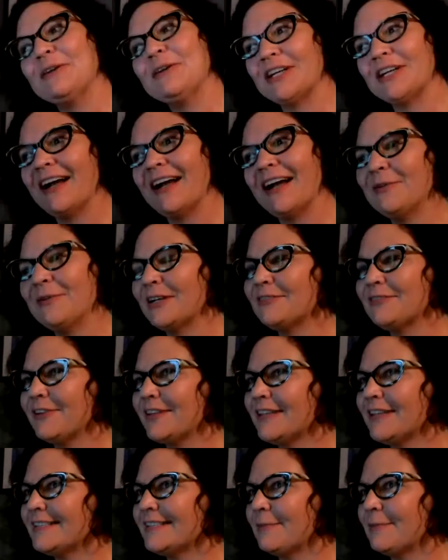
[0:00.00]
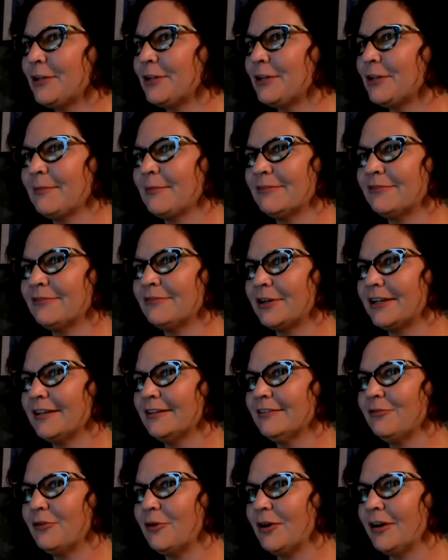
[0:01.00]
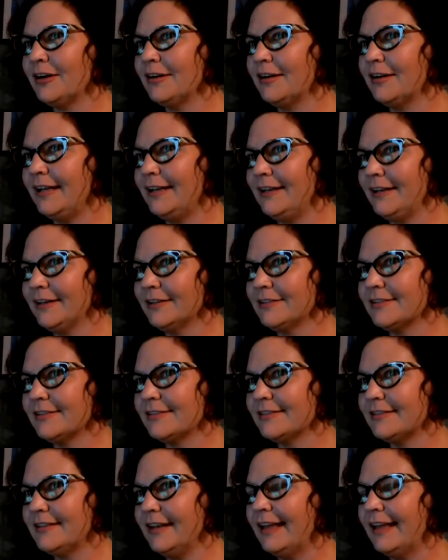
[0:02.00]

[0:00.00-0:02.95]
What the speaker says: I worked for the Seminole Tribe of Florida for 8 years.